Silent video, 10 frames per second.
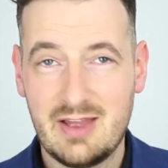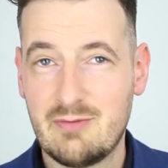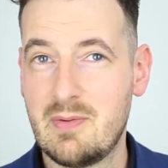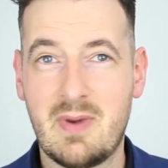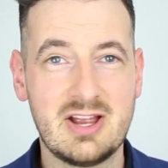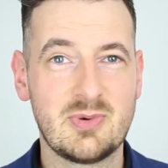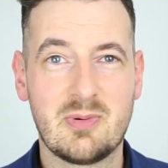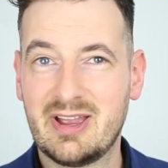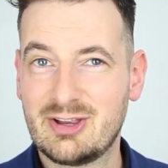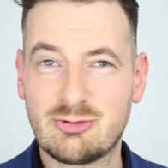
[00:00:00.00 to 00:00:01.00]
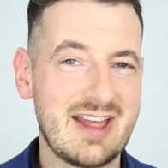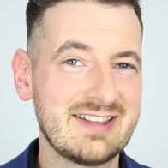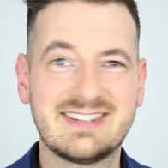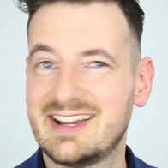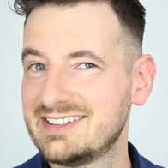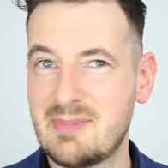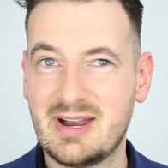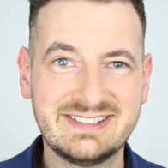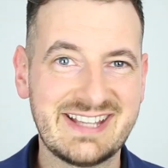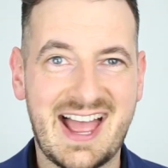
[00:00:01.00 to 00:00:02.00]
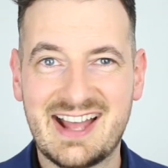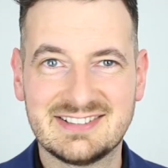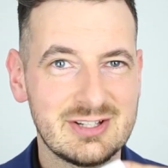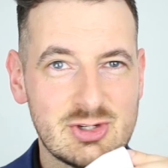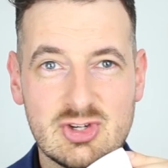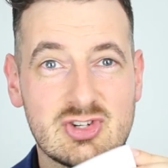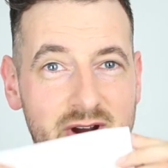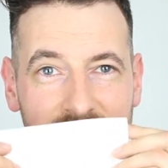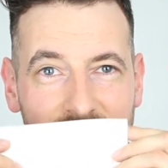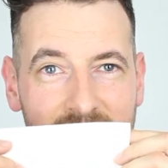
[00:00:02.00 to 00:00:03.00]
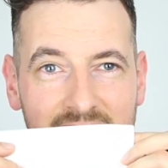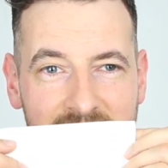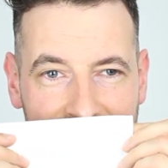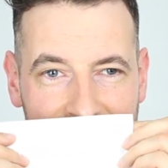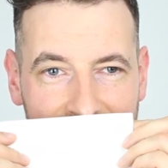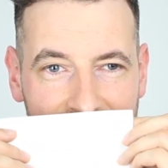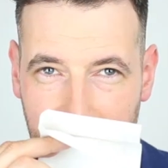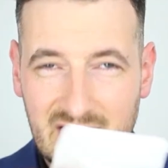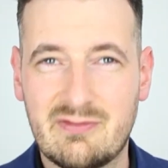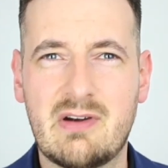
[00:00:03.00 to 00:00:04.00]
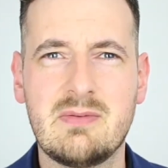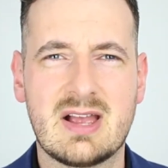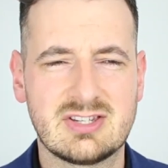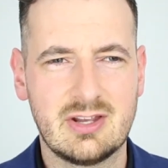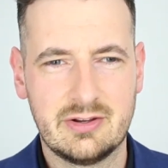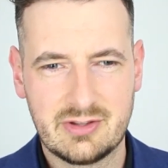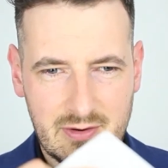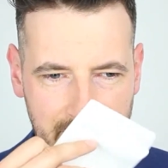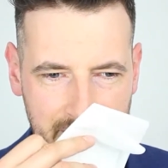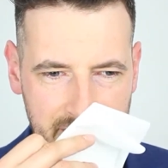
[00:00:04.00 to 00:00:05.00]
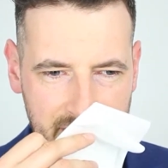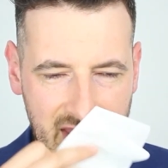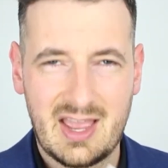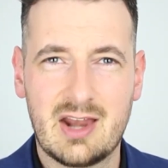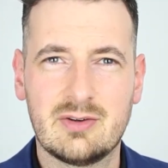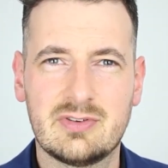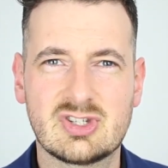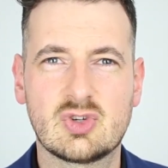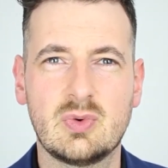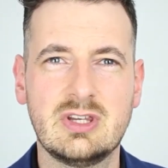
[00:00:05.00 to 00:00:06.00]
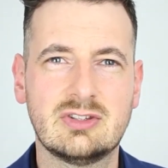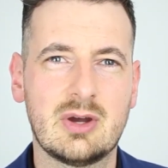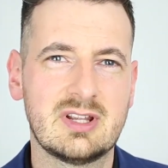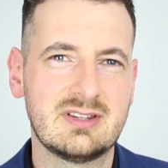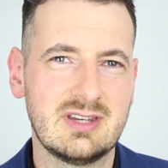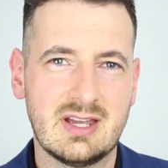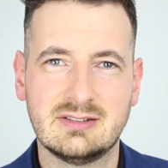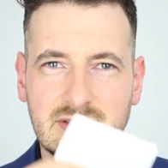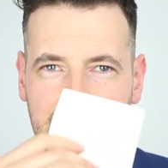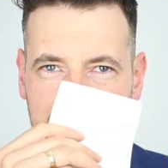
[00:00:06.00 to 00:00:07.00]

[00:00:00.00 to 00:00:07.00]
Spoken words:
Reminds me of my granddad and my dad straight away. Very masculine though. Kind of a sweet note at the end.